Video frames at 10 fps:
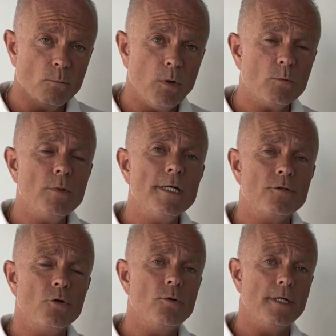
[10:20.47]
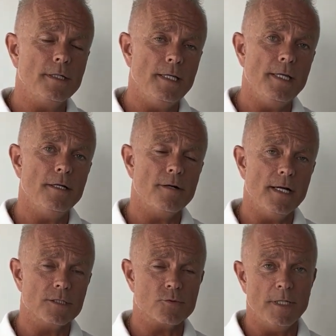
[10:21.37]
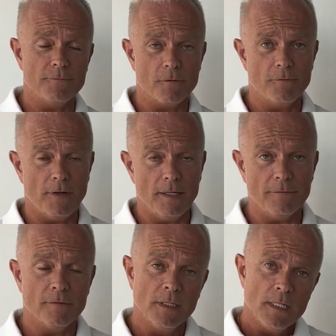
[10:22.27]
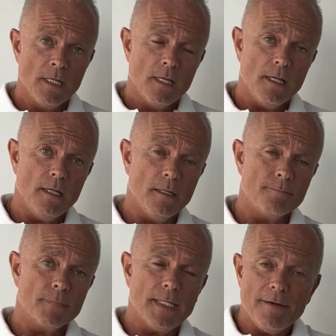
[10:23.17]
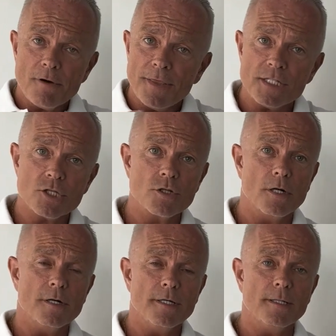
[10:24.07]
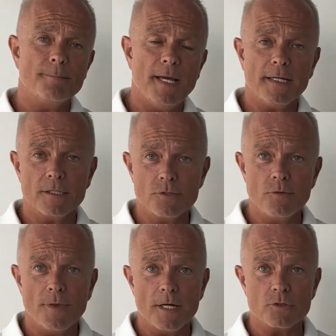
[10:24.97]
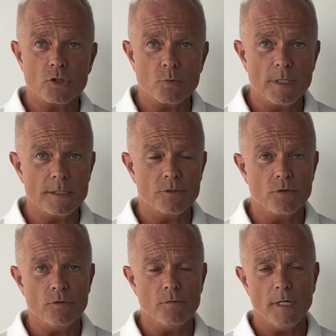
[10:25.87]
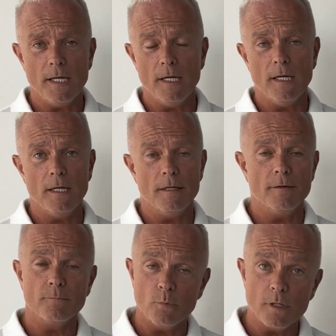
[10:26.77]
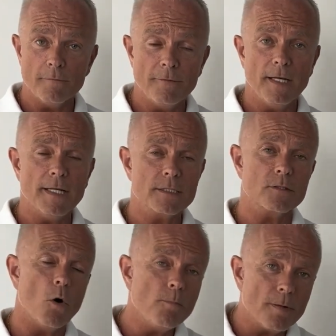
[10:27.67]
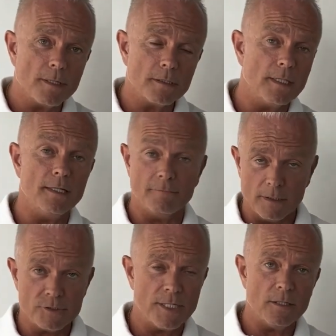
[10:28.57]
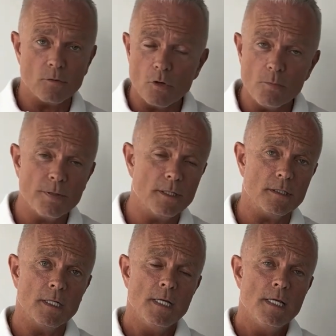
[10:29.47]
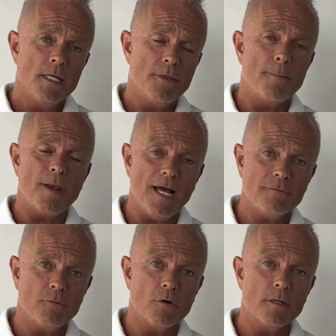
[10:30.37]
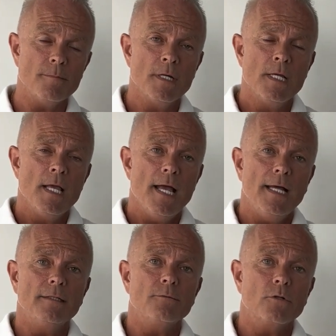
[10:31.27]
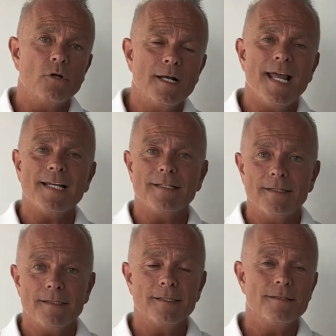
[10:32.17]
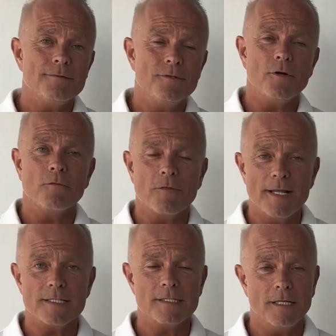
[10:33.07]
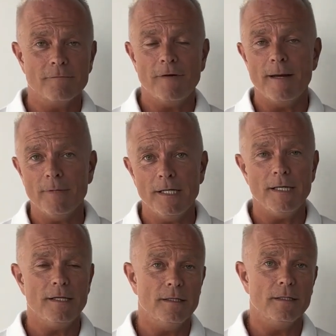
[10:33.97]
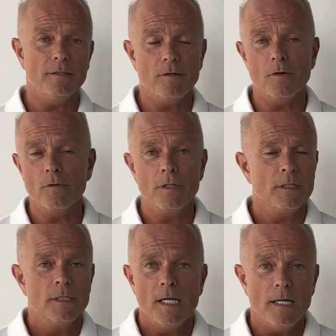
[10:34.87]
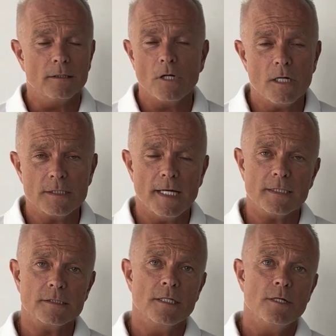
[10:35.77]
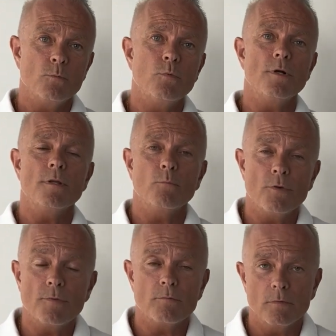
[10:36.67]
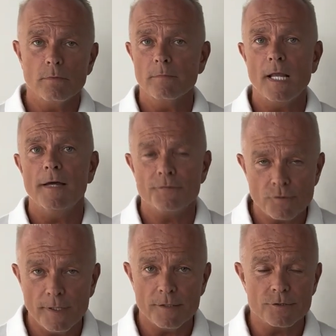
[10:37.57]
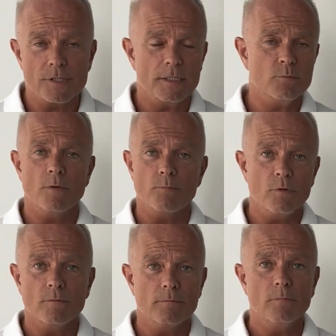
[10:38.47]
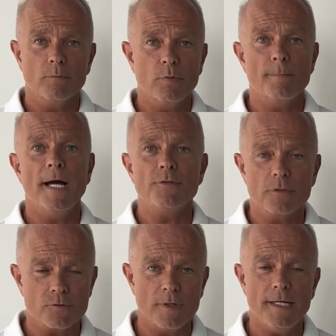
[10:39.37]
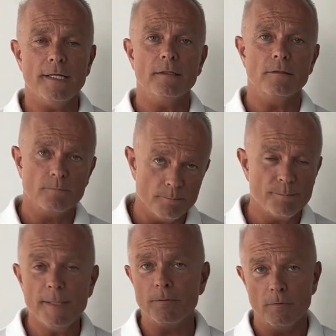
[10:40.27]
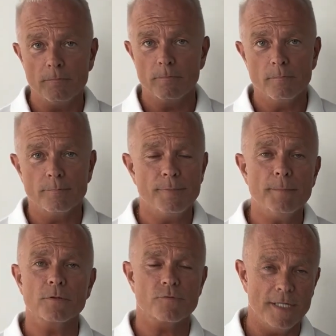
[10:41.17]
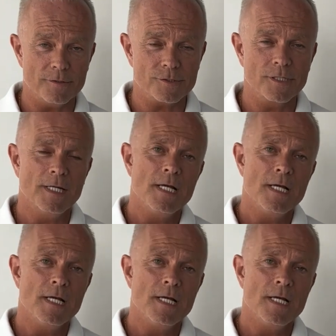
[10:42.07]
what we are doing here at Trade45, everything started back in 2022, where Felix opened and Chandler opened the platform and connected, you know, friends and family, you know, and contacts with live traders, as with manual trading people traders,